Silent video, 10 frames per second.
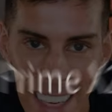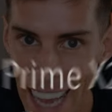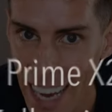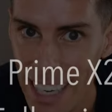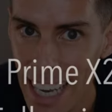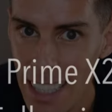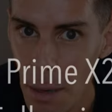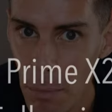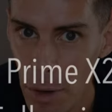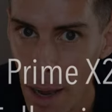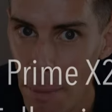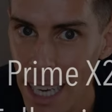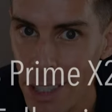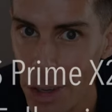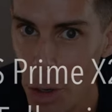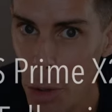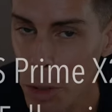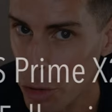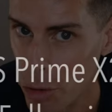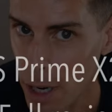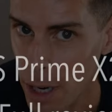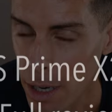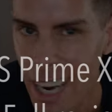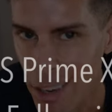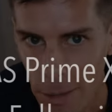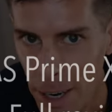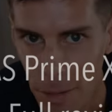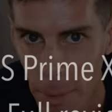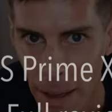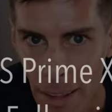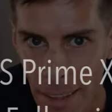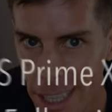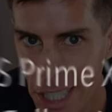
the Adidas Prime X2 Strung and look right off the bat the